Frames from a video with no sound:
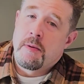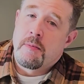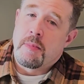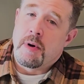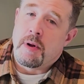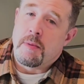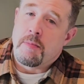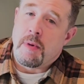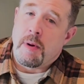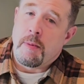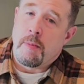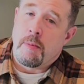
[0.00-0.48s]

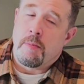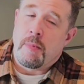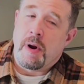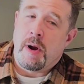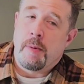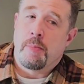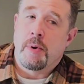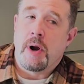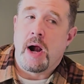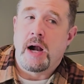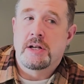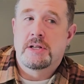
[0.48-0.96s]
But
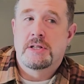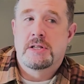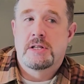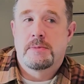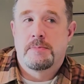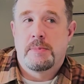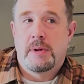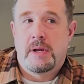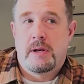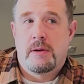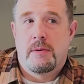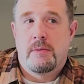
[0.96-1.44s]
my practice
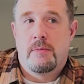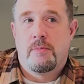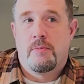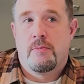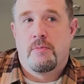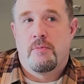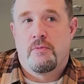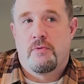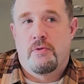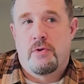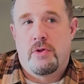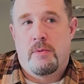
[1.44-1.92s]
has
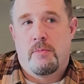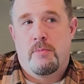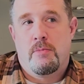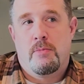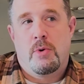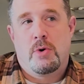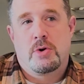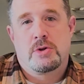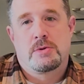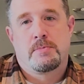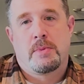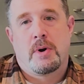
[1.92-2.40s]
been, for the
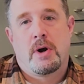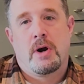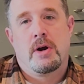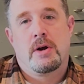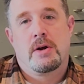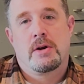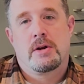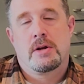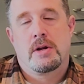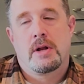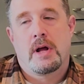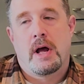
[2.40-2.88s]
most
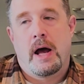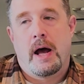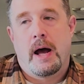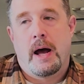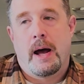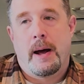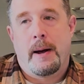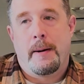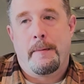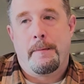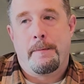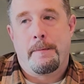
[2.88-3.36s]
part,
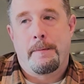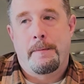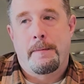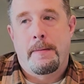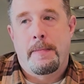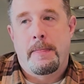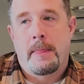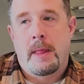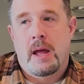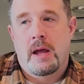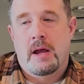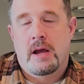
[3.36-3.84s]
kind
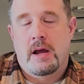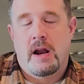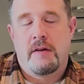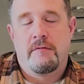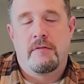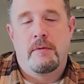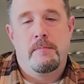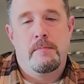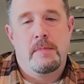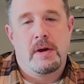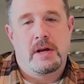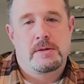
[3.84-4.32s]

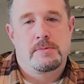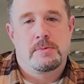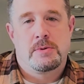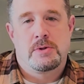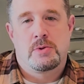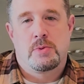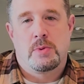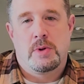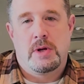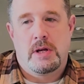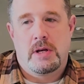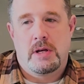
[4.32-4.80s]
of a mix
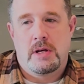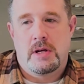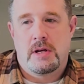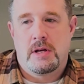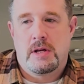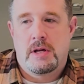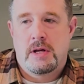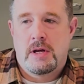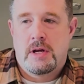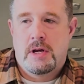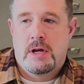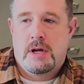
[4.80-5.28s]
between
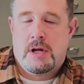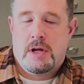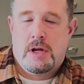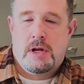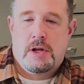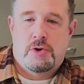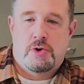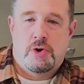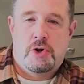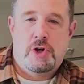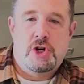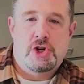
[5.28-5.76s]

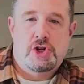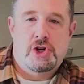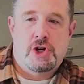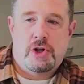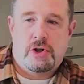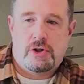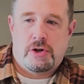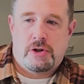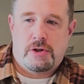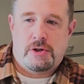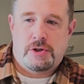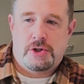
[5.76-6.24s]

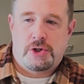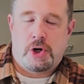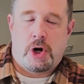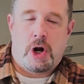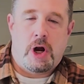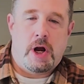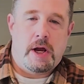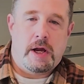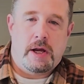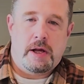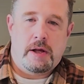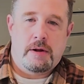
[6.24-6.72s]
traditional
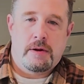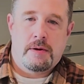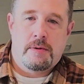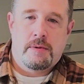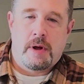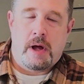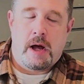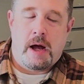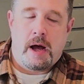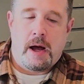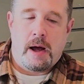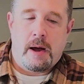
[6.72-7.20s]
drawing,
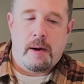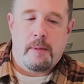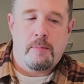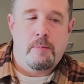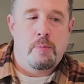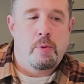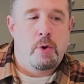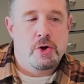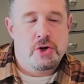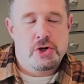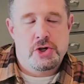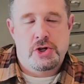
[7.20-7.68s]

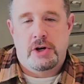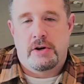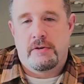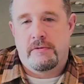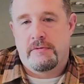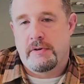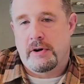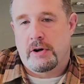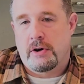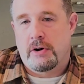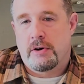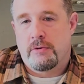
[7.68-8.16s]
portraiture,
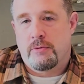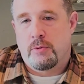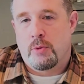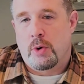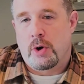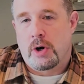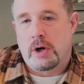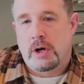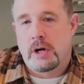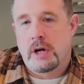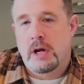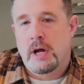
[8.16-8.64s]
figurative
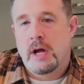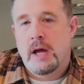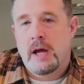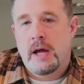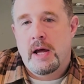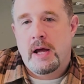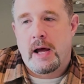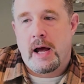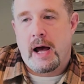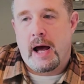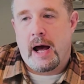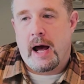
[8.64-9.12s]
work,
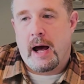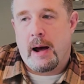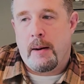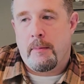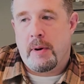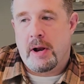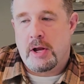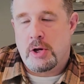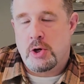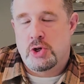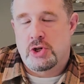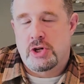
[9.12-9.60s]

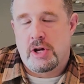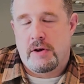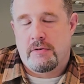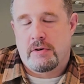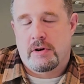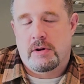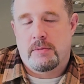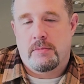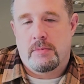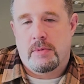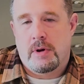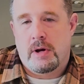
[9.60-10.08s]
but I usually
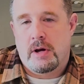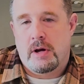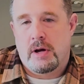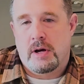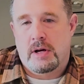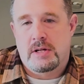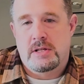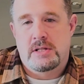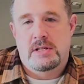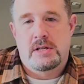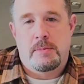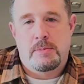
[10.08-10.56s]
have
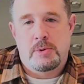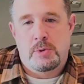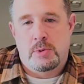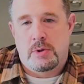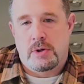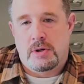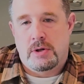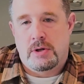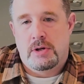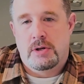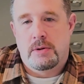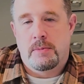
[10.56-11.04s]
a
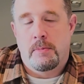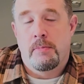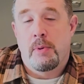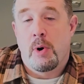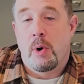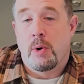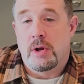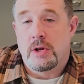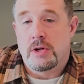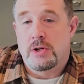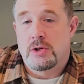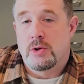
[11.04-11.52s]
conceptual
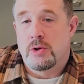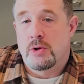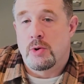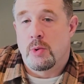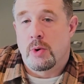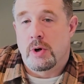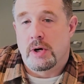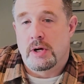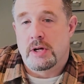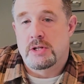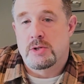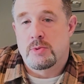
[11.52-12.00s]
component to the
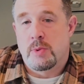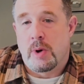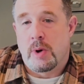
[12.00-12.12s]
work as